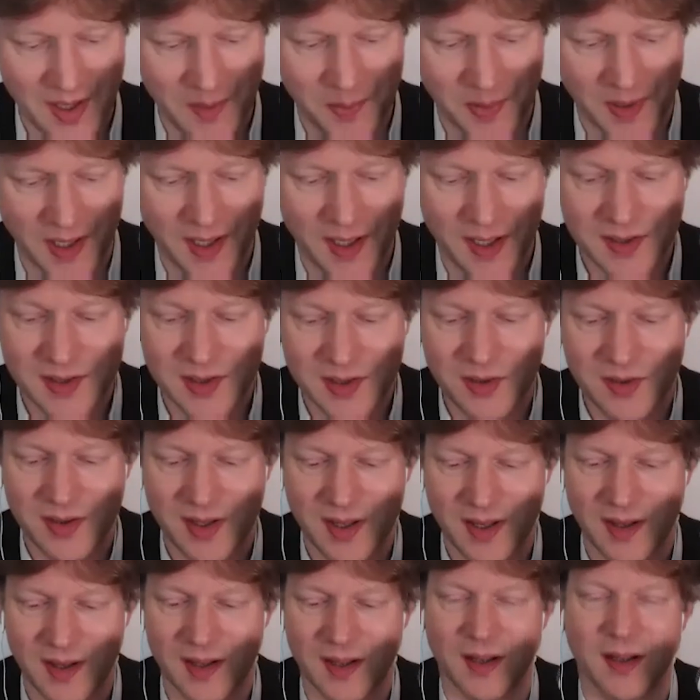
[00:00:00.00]
But I do
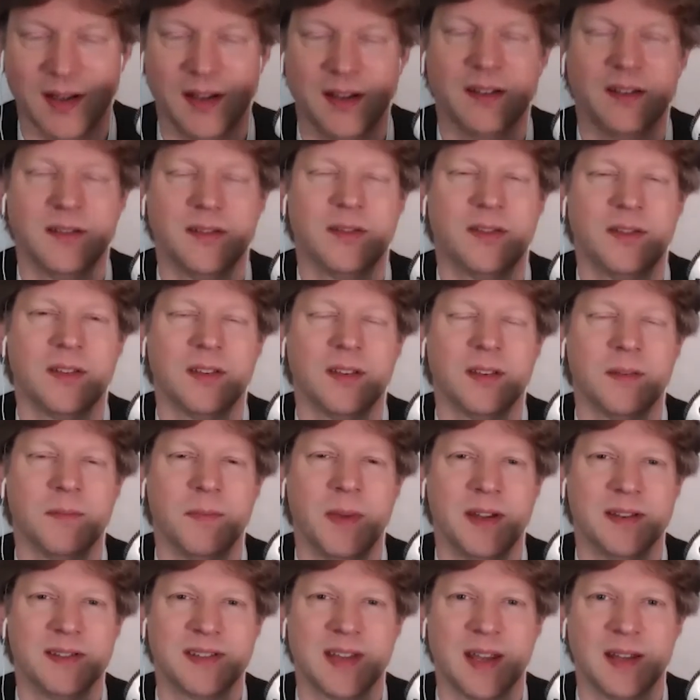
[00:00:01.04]
think that the
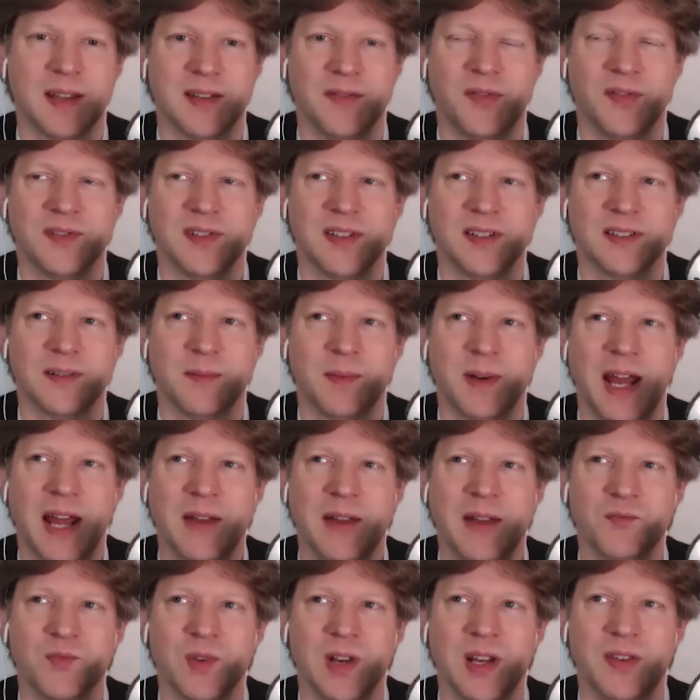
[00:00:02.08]
mindset differences, I
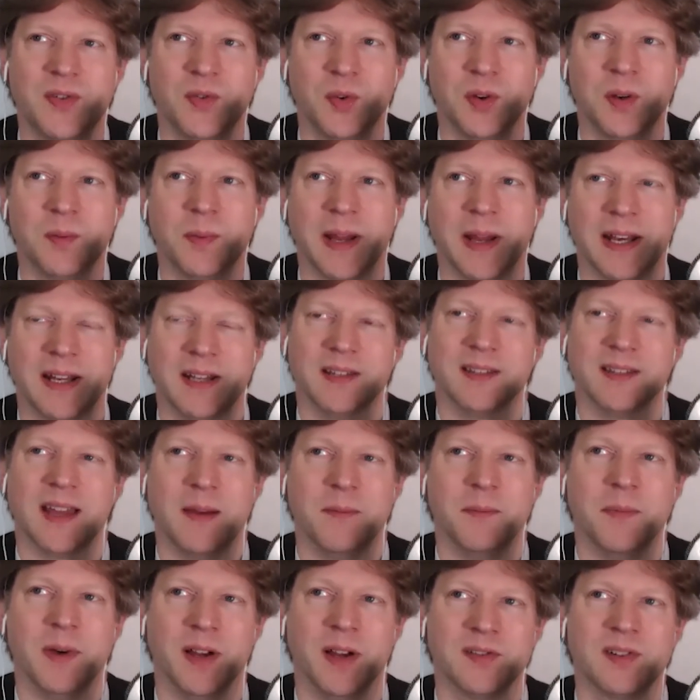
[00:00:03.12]
hadn't really thought about it
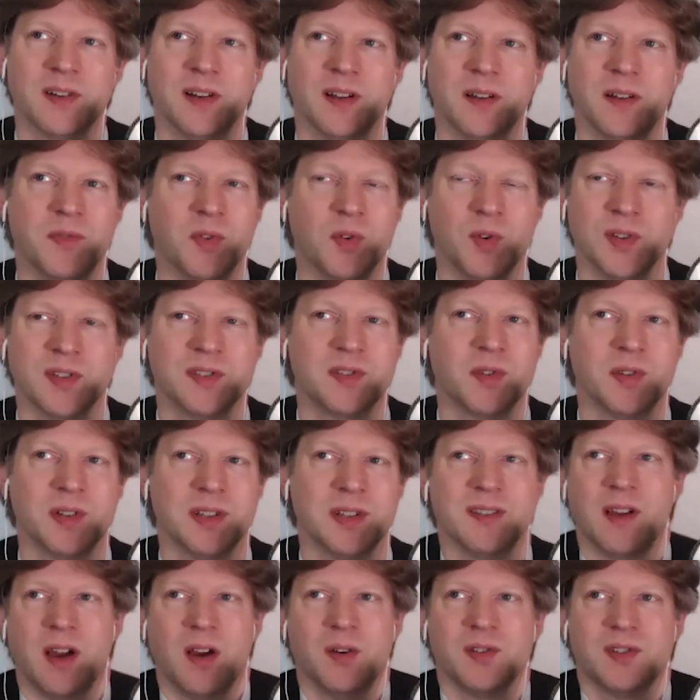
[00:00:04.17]
that much. And I've always thought,
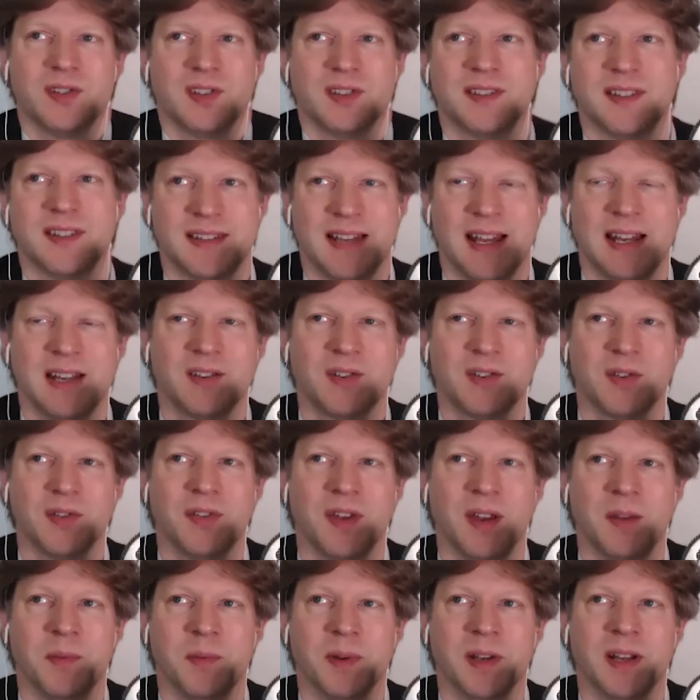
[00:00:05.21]
it's just a technical
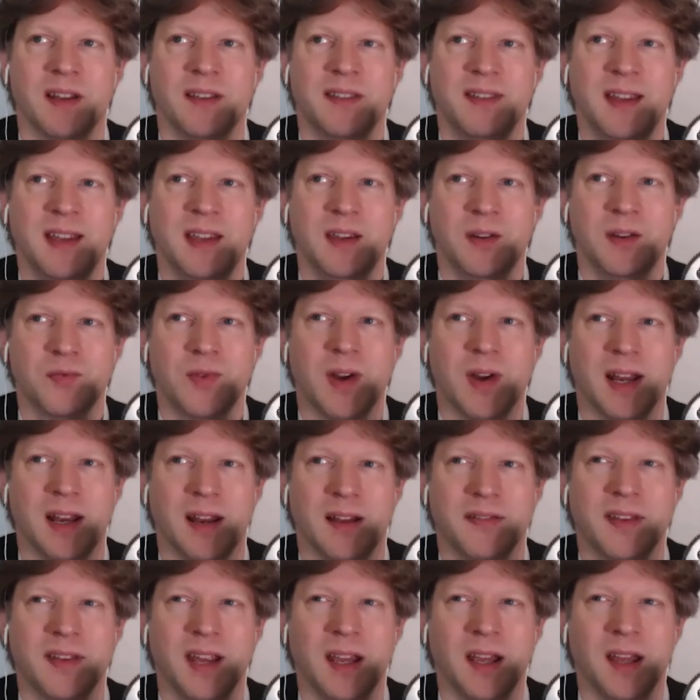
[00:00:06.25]
thing. But I think you're right.
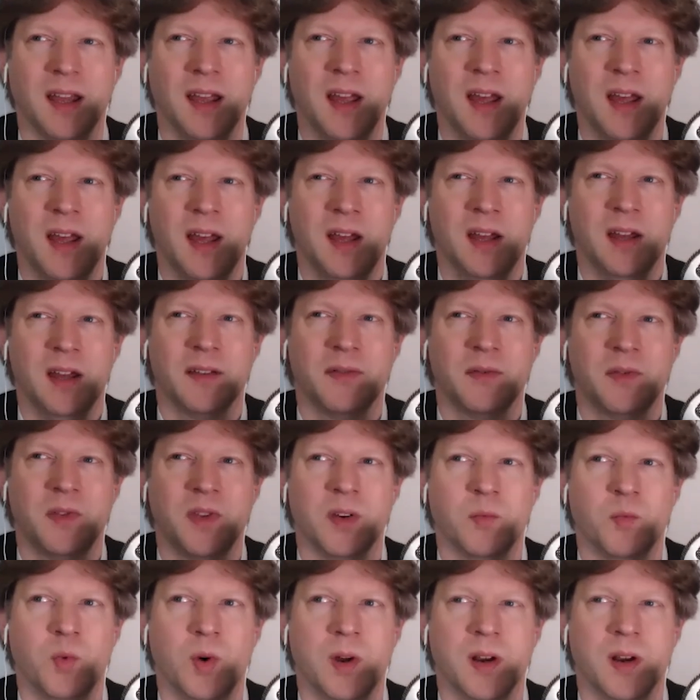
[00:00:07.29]
I think
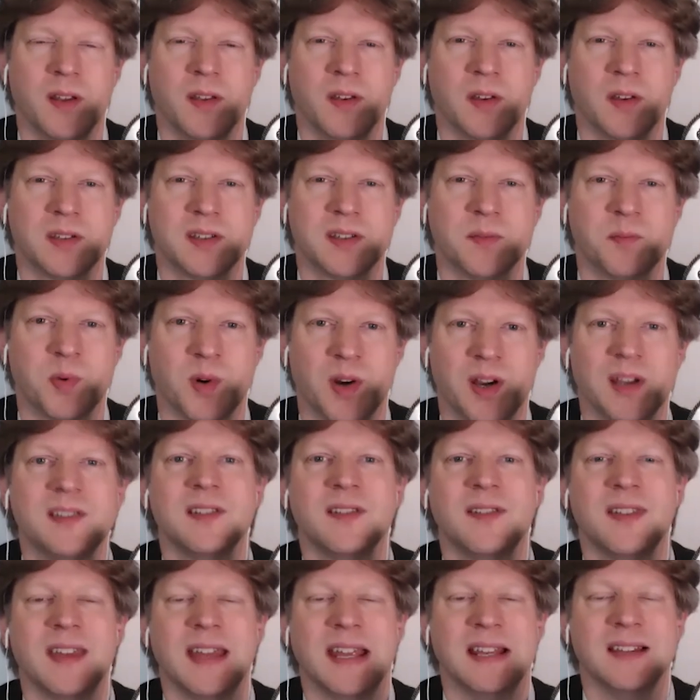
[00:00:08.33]
that one of the
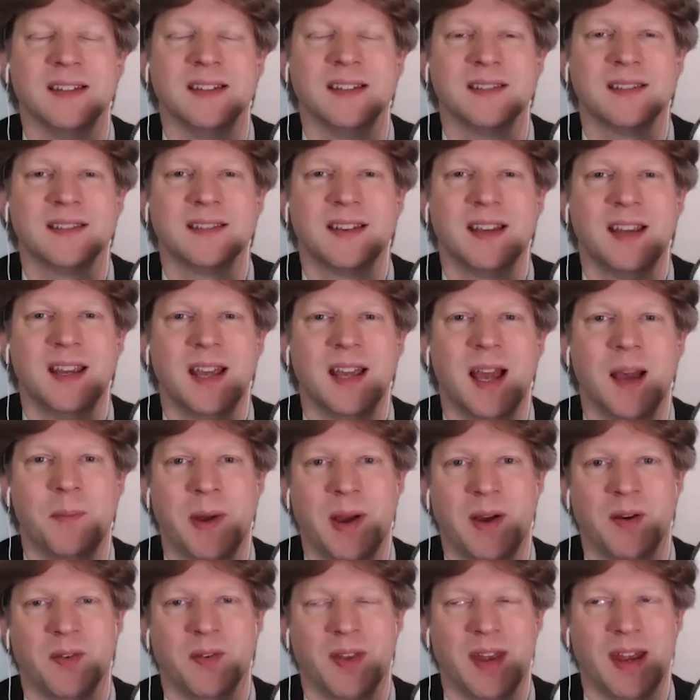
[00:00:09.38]
surprising things
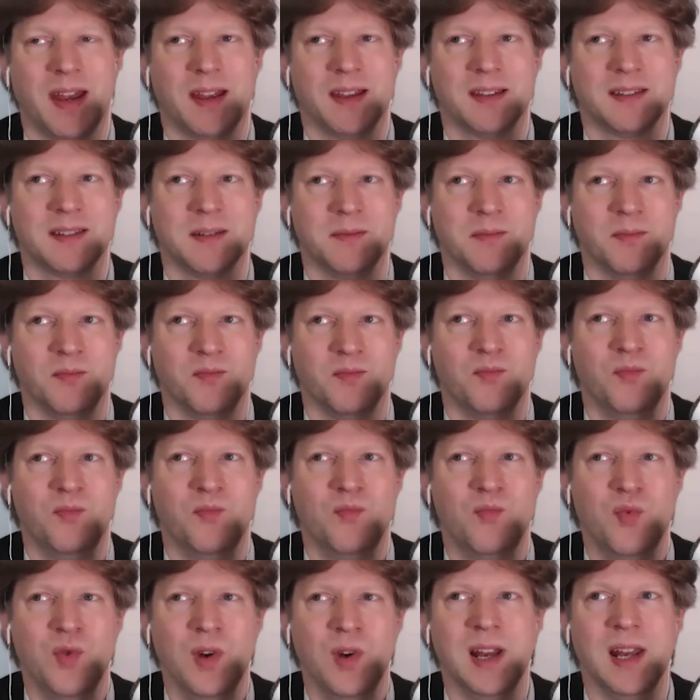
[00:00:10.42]
about some
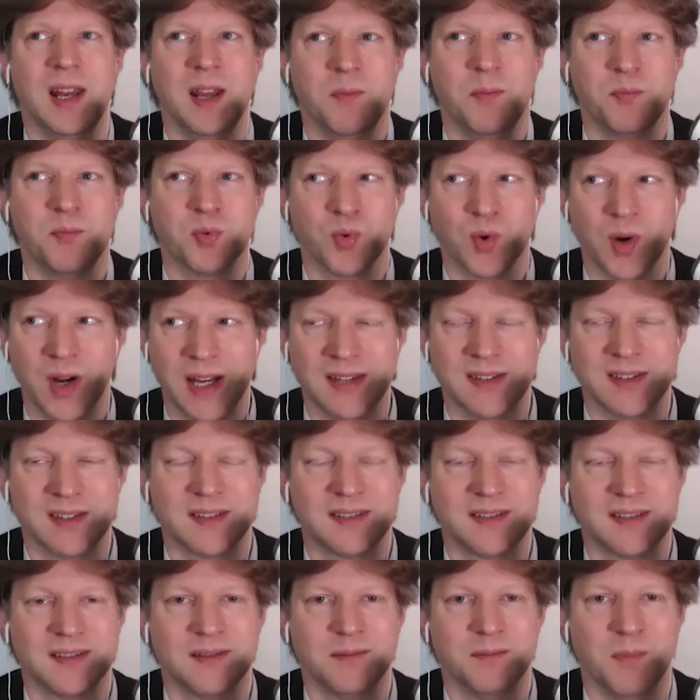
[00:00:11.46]
really bright,
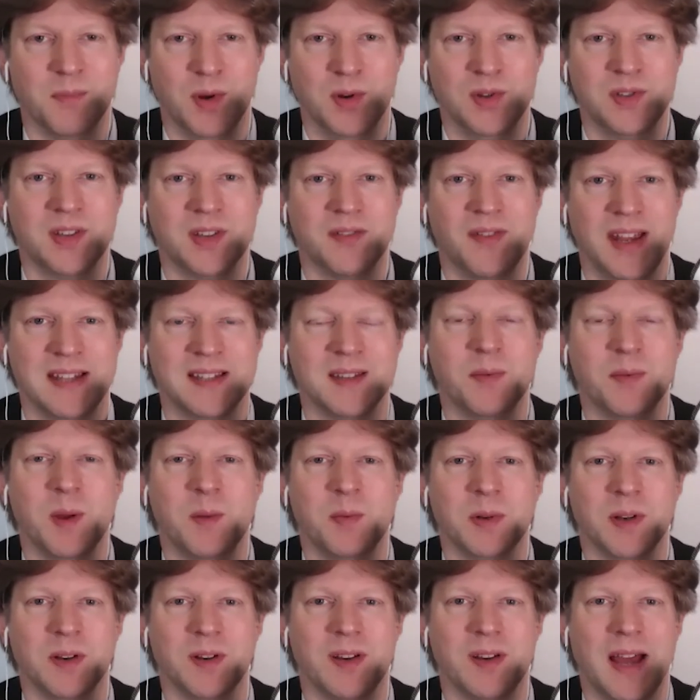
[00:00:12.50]
motivated
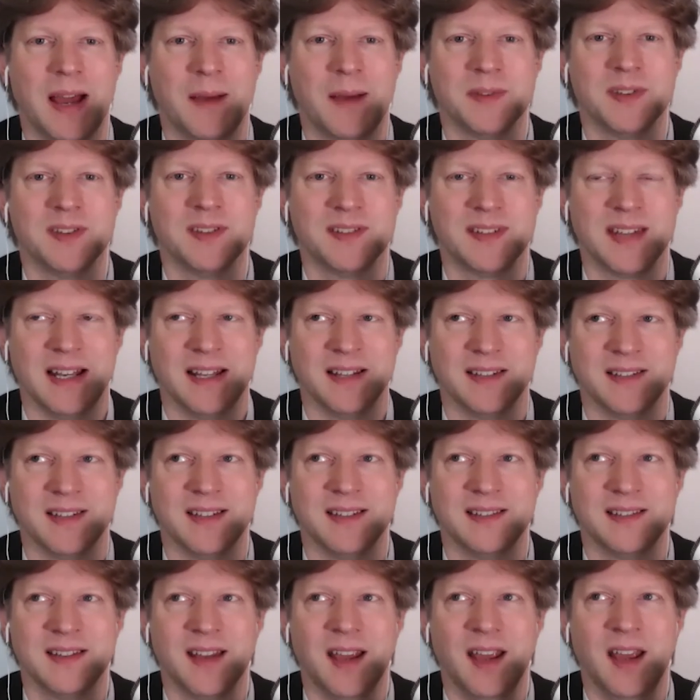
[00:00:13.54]
people who are Amazon sellers
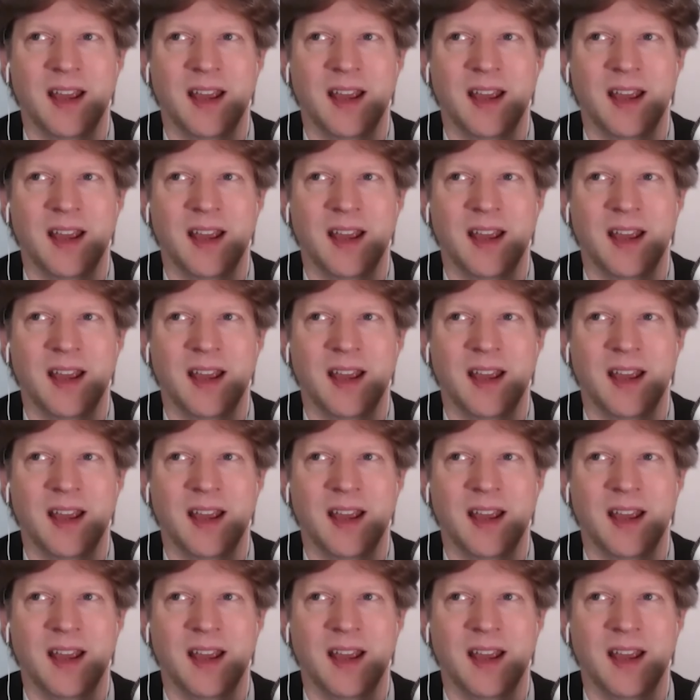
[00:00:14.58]
is